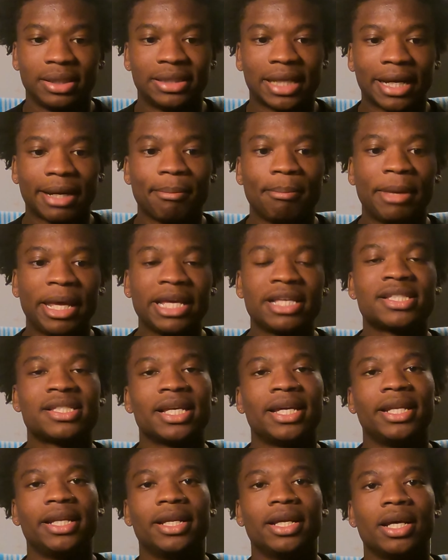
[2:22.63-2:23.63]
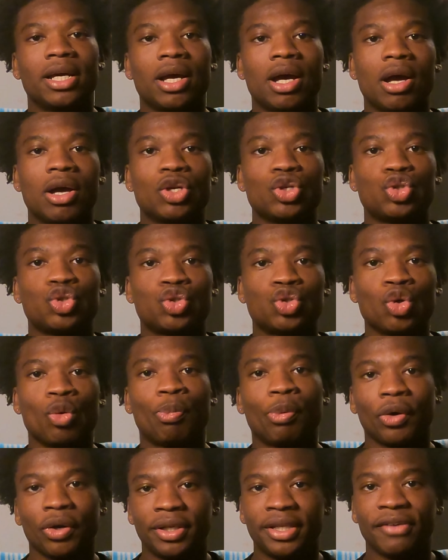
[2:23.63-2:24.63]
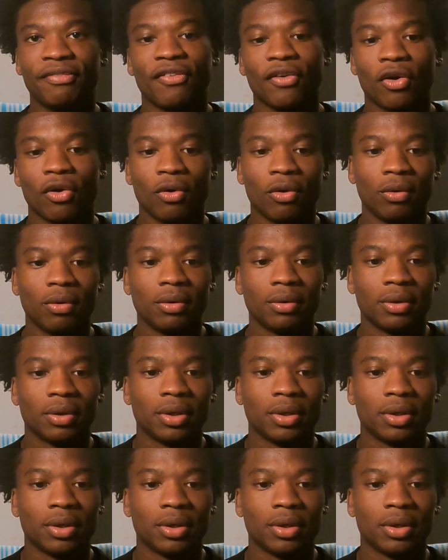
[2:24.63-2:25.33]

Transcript: that it makes it super difficult